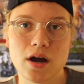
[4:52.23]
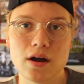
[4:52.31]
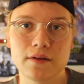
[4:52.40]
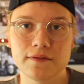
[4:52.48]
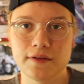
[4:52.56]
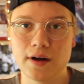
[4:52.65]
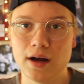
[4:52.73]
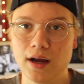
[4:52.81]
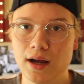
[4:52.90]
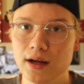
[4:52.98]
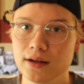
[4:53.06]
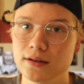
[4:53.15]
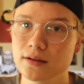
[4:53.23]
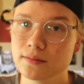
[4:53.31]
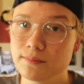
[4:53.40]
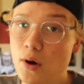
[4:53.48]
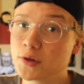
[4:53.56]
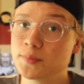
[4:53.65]
of
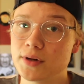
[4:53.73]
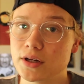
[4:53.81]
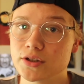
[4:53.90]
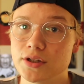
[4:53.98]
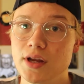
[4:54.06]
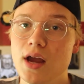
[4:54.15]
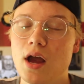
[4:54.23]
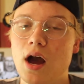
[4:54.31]
post-production,